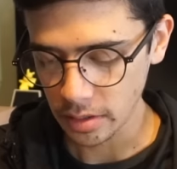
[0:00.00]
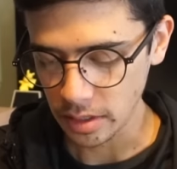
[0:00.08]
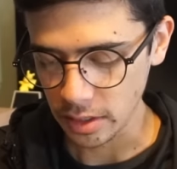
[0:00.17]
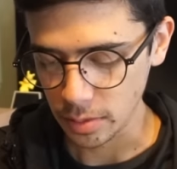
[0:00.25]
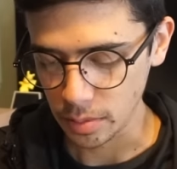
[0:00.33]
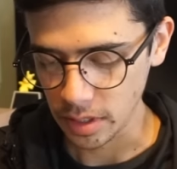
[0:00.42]
Go
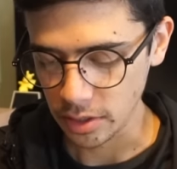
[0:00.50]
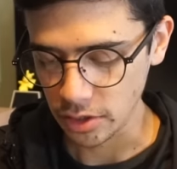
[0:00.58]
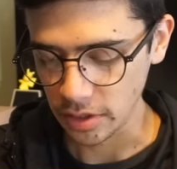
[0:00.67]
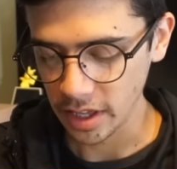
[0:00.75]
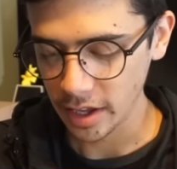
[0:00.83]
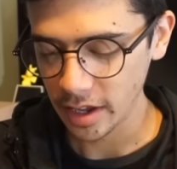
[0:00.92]
since
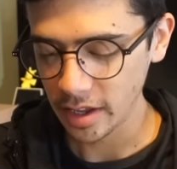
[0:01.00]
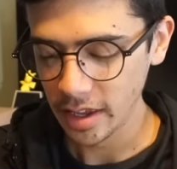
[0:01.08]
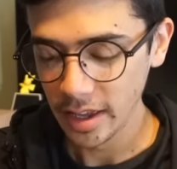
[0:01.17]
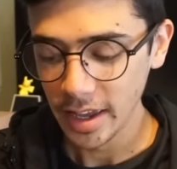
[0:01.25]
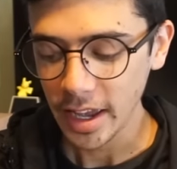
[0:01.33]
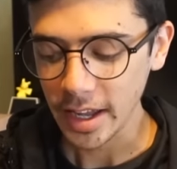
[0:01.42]
mid-July,
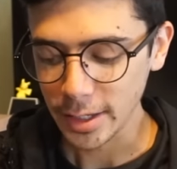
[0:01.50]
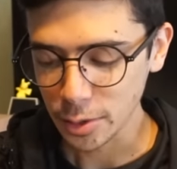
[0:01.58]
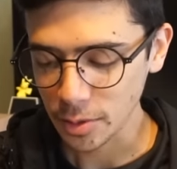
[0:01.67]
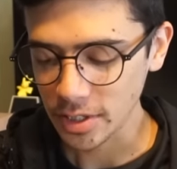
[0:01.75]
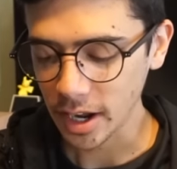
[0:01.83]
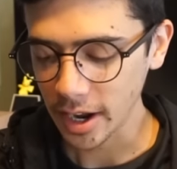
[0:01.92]
and as
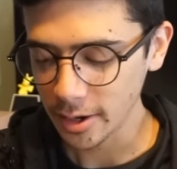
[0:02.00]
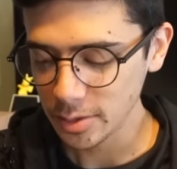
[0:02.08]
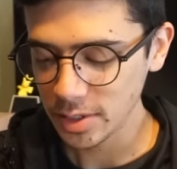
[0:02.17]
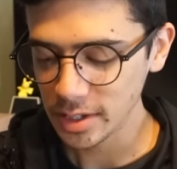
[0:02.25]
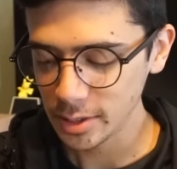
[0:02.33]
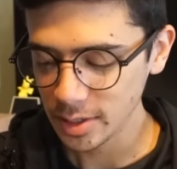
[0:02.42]
a retired
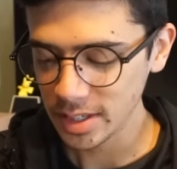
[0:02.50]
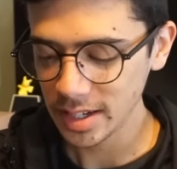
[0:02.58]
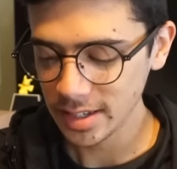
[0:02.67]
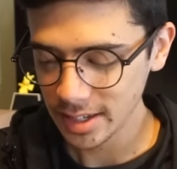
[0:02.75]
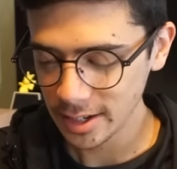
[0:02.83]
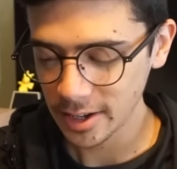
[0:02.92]
senior
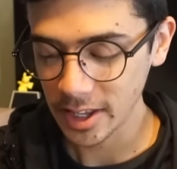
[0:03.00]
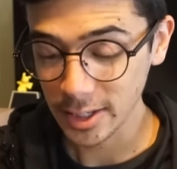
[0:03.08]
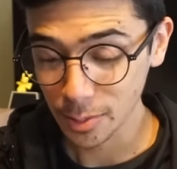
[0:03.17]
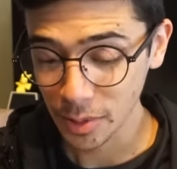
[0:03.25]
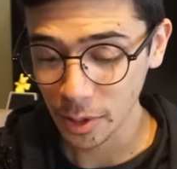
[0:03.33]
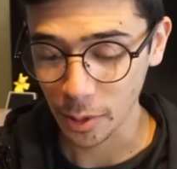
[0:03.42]
citizen,
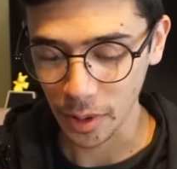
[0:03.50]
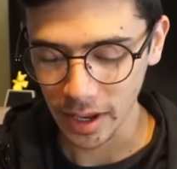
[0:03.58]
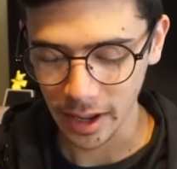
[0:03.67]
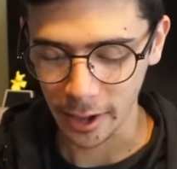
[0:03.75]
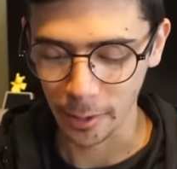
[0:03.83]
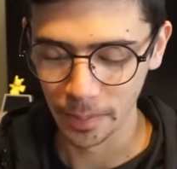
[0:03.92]
it's been a
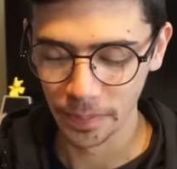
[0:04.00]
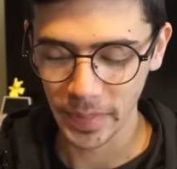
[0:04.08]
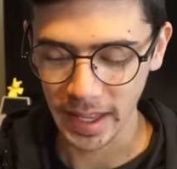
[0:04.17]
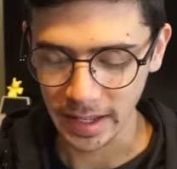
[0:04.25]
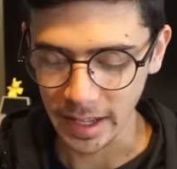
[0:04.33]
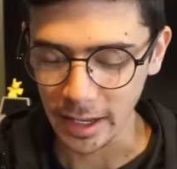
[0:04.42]
great help
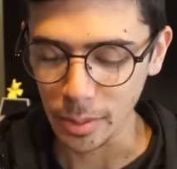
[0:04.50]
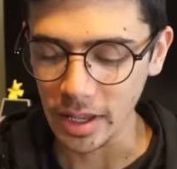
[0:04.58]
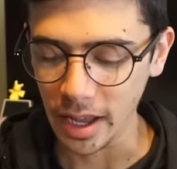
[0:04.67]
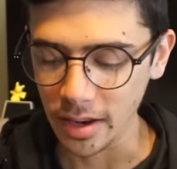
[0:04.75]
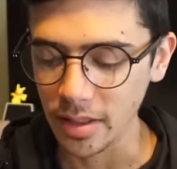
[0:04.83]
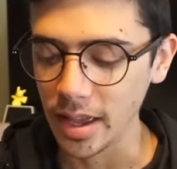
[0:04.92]
in getting
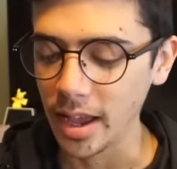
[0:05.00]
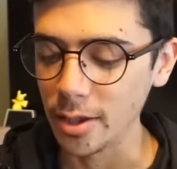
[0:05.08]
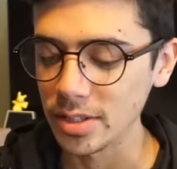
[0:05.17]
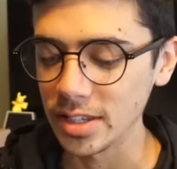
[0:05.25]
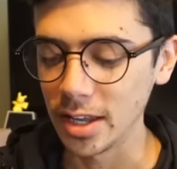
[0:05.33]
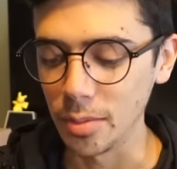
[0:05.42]
me out of the
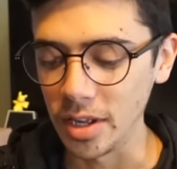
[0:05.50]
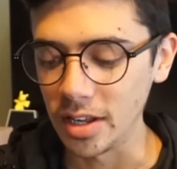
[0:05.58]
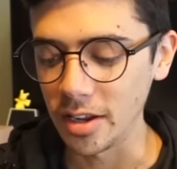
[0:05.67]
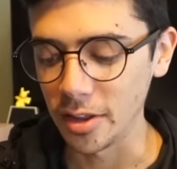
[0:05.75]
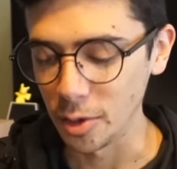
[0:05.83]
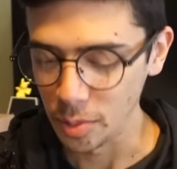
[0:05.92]
house and
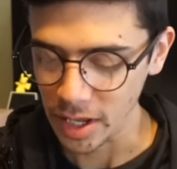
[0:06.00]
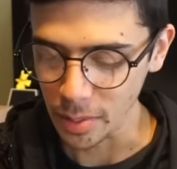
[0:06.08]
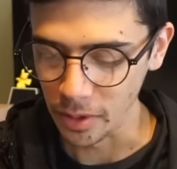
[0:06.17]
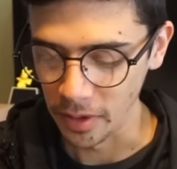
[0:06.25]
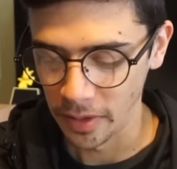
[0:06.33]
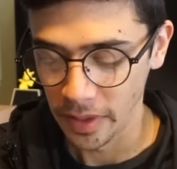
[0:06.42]
meeting other
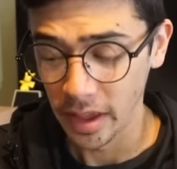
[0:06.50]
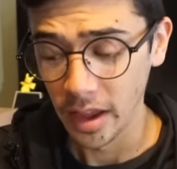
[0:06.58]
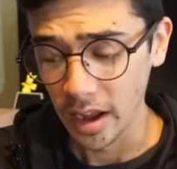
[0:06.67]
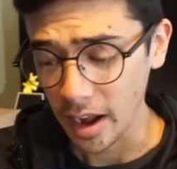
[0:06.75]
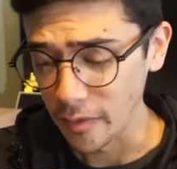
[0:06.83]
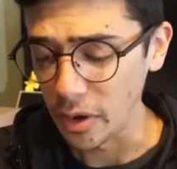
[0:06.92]
people
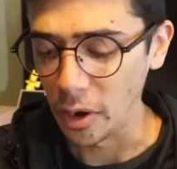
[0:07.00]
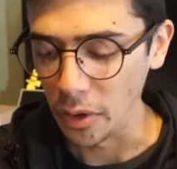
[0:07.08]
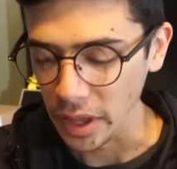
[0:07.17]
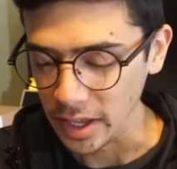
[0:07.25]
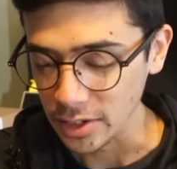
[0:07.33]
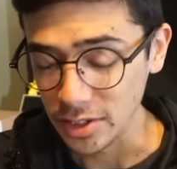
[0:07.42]
of
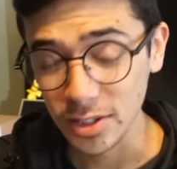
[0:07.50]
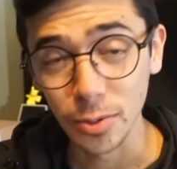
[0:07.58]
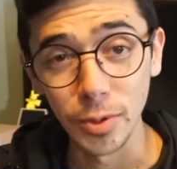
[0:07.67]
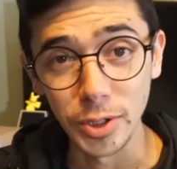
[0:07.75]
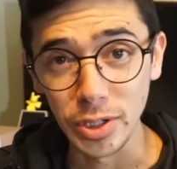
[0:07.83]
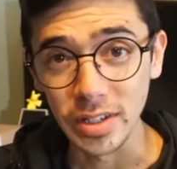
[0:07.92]
all ages,
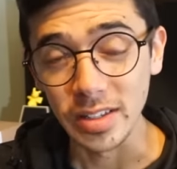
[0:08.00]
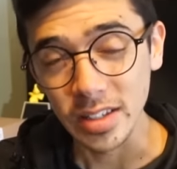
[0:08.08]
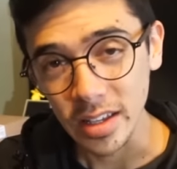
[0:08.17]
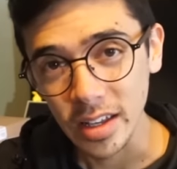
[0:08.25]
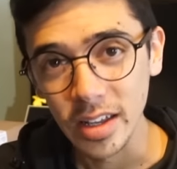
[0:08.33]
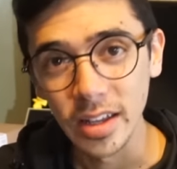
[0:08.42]
which is,